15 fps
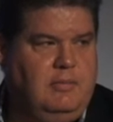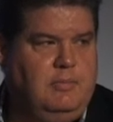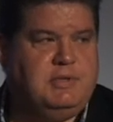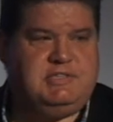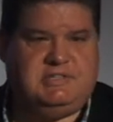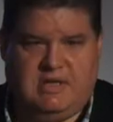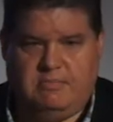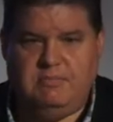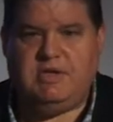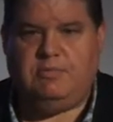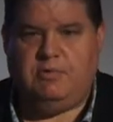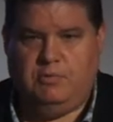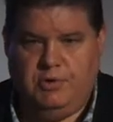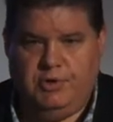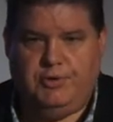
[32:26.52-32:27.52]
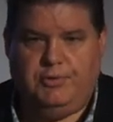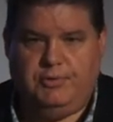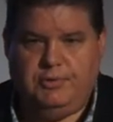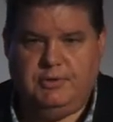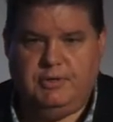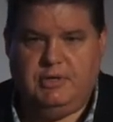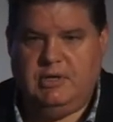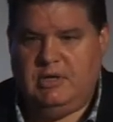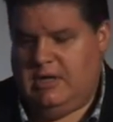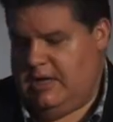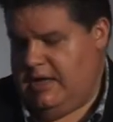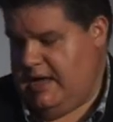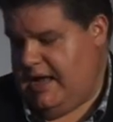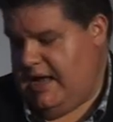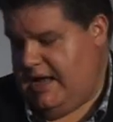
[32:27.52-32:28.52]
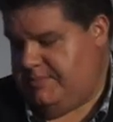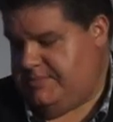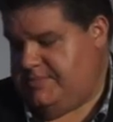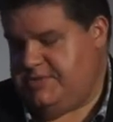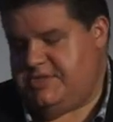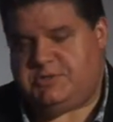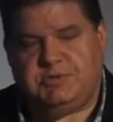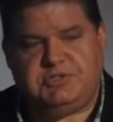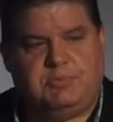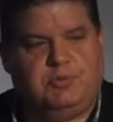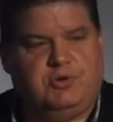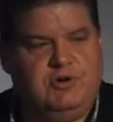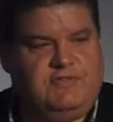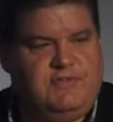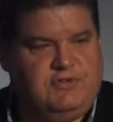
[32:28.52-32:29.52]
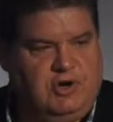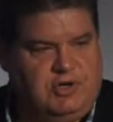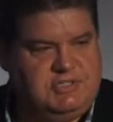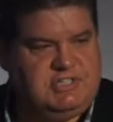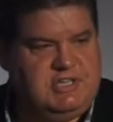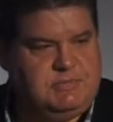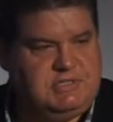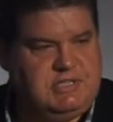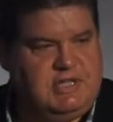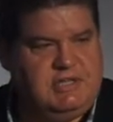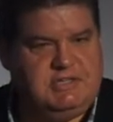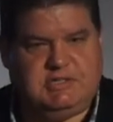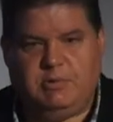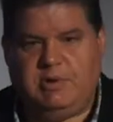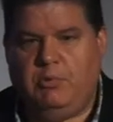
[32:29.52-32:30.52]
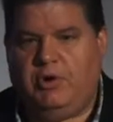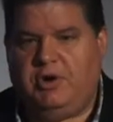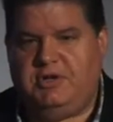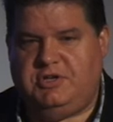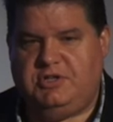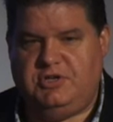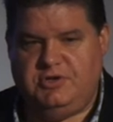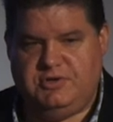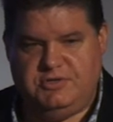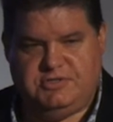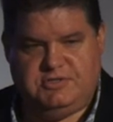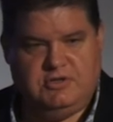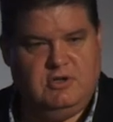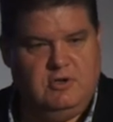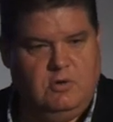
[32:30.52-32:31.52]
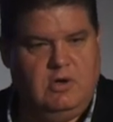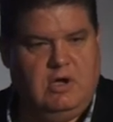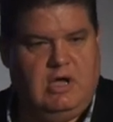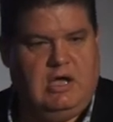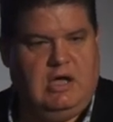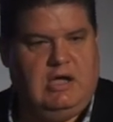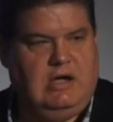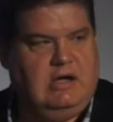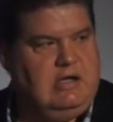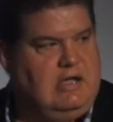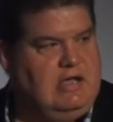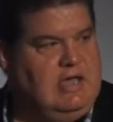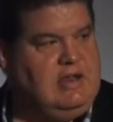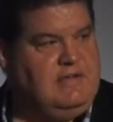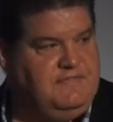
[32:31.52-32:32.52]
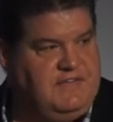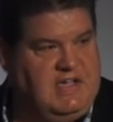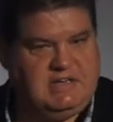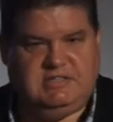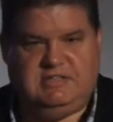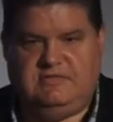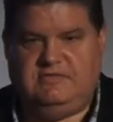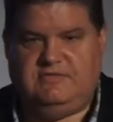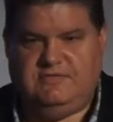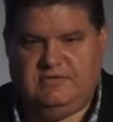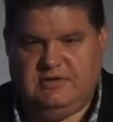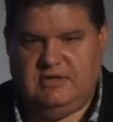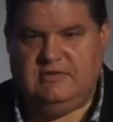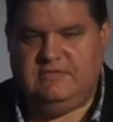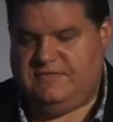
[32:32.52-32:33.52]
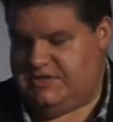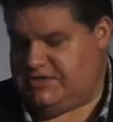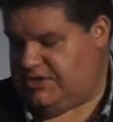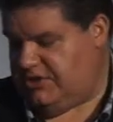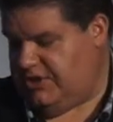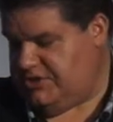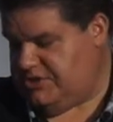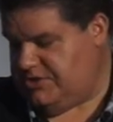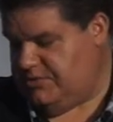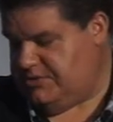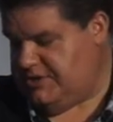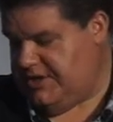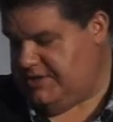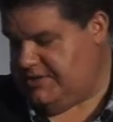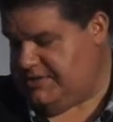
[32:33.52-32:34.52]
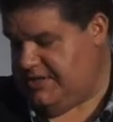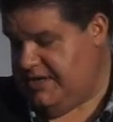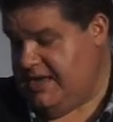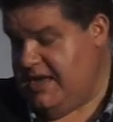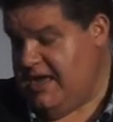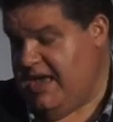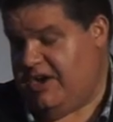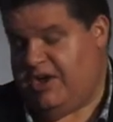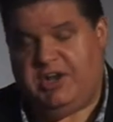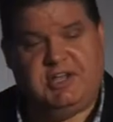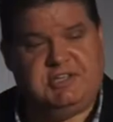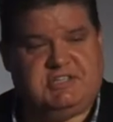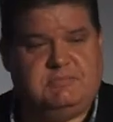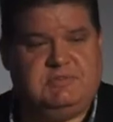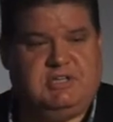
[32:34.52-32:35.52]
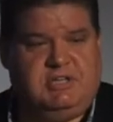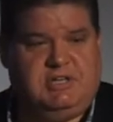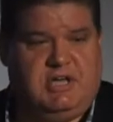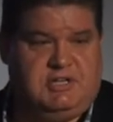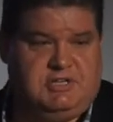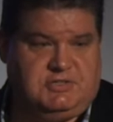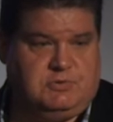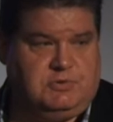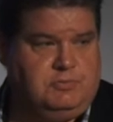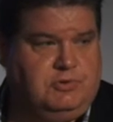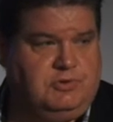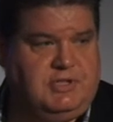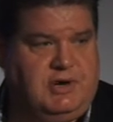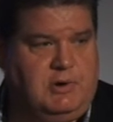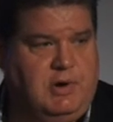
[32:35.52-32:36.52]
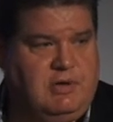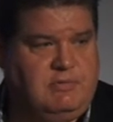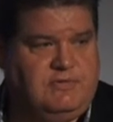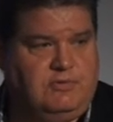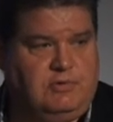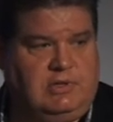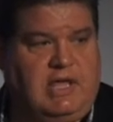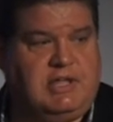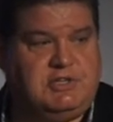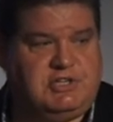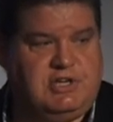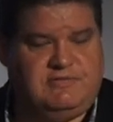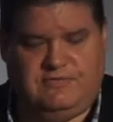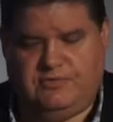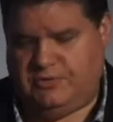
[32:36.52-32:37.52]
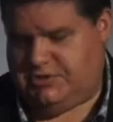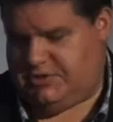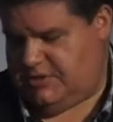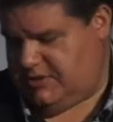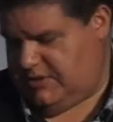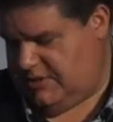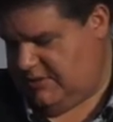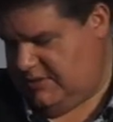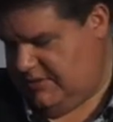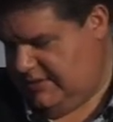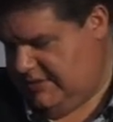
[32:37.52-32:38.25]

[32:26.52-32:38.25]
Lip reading: but some people will. This was a proof of concept study, so we wanted to use an effective physiological dose. And I know some teenagers would put that away before lunch, unfortunately.